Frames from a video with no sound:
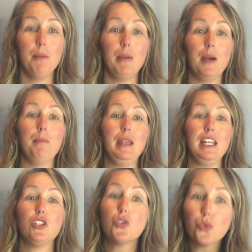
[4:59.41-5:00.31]
but
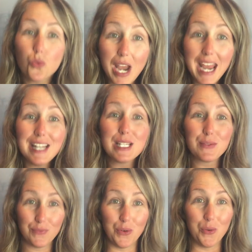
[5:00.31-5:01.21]
be
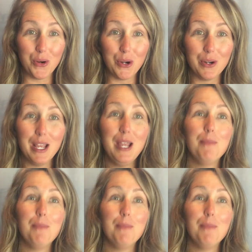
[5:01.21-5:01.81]
transformed